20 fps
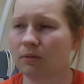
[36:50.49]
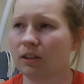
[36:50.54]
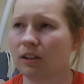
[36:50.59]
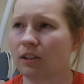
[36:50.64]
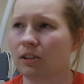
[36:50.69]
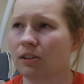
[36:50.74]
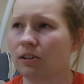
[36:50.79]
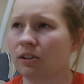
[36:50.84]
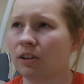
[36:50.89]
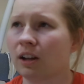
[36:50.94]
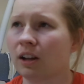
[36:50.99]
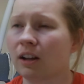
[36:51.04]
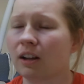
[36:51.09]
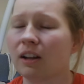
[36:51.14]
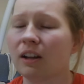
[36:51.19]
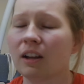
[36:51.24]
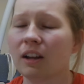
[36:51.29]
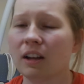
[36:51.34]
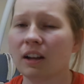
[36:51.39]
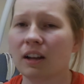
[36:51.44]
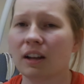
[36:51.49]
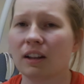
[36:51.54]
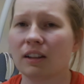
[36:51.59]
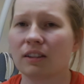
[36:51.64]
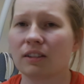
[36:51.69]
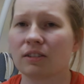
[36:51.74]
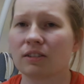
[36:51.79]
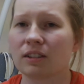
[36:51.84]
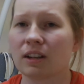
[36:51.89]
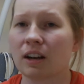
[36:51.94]

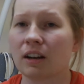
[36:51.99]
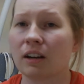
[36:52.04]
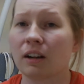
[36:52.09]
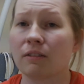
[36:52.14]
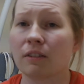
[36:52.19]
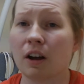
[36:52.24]
There's not enough